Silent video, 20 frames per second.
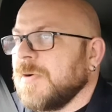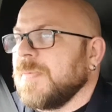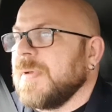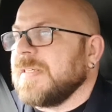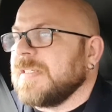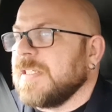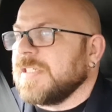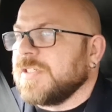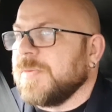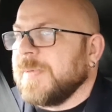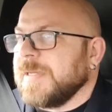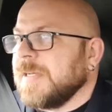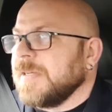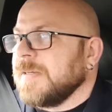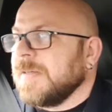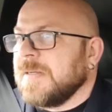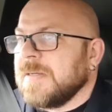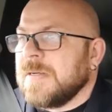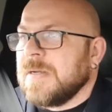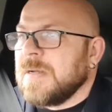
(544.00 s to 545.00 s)
or message me.
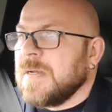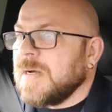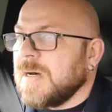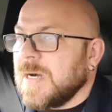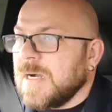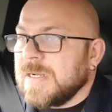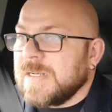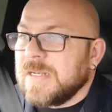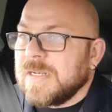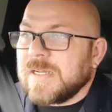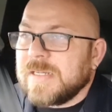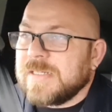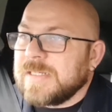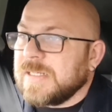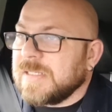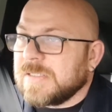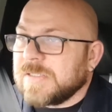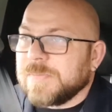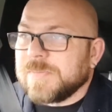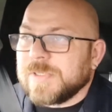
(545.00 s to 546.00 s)
I'd like
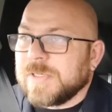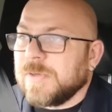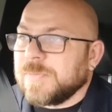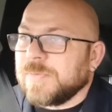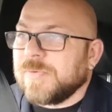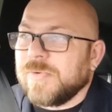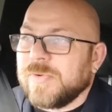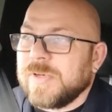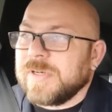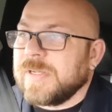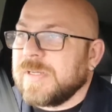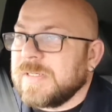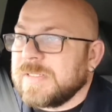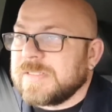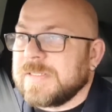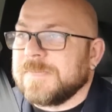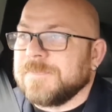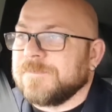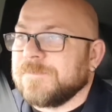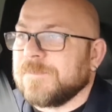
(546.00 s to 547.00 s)
to get something up and running,
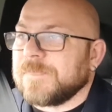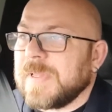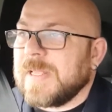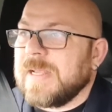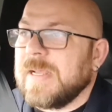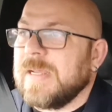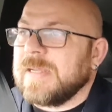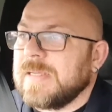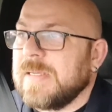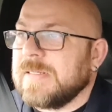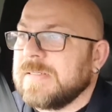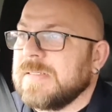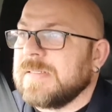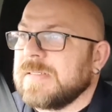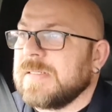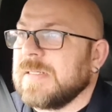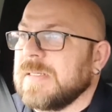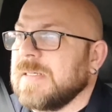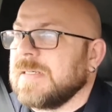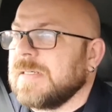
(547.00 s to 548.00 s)
guys,
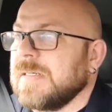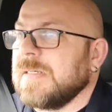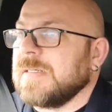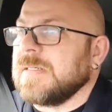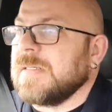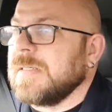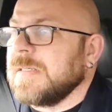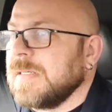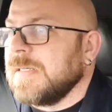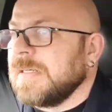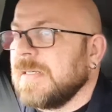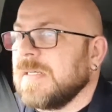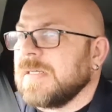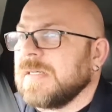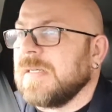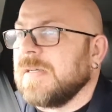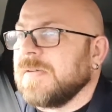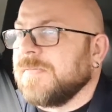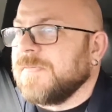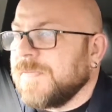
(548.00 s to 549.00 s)
and
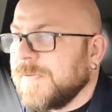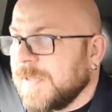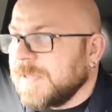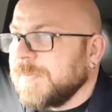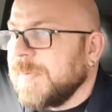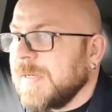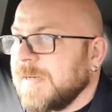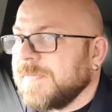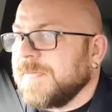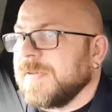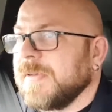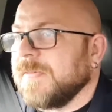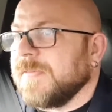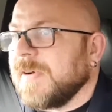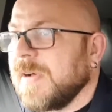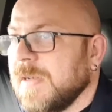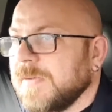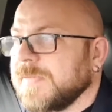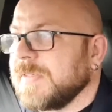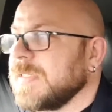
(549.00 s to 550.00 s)
for the benefit of
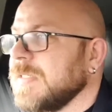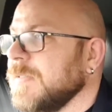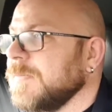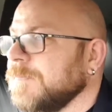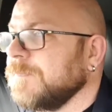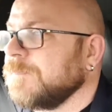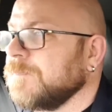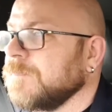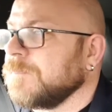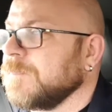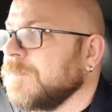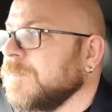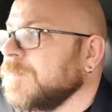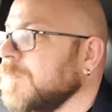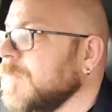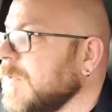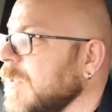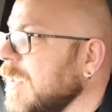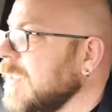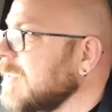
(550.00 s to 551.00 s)
all of us.
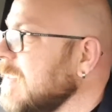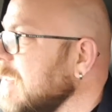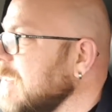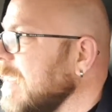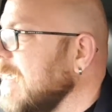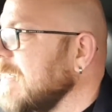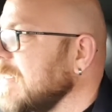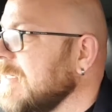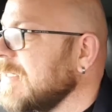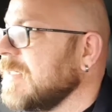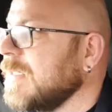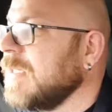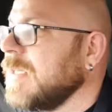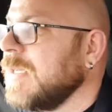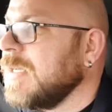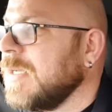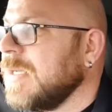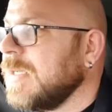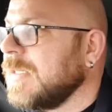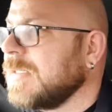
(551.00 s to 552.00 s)
So listen, thanks.
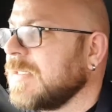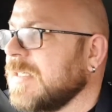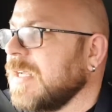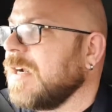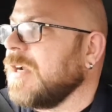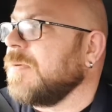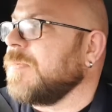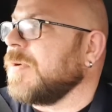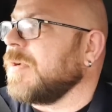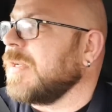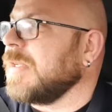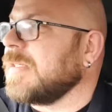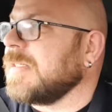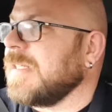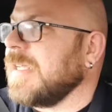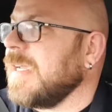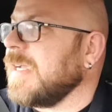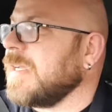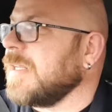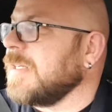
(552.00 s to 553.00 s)
Sorry about it
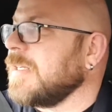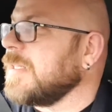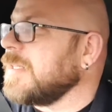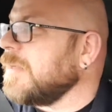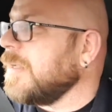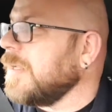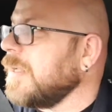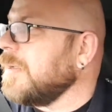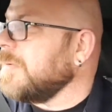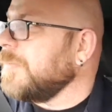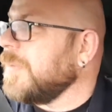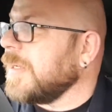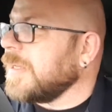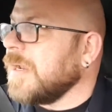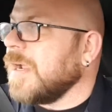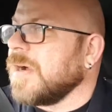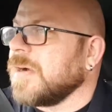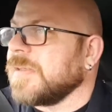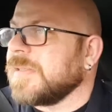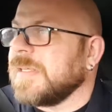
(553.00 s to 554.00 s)
taking a bit
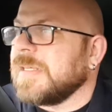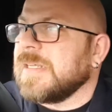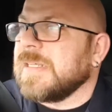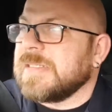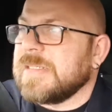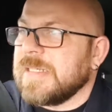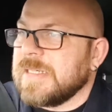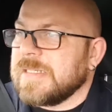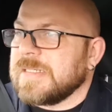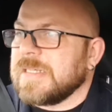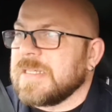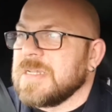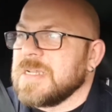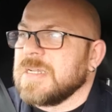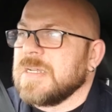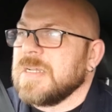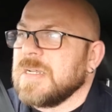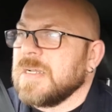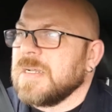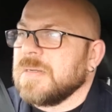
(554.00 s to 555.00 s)
longer than it did,
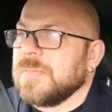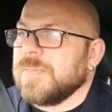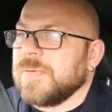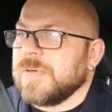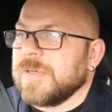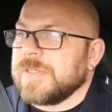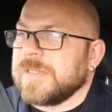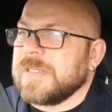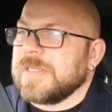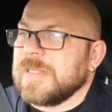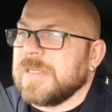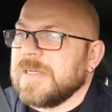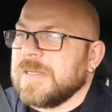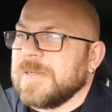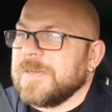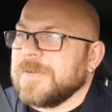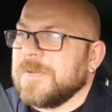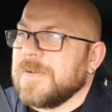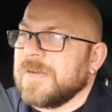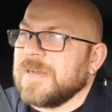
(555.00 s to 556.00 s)
but
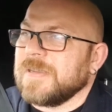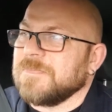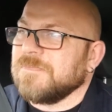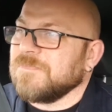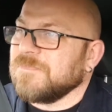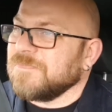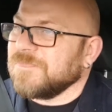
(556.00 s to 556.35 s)
I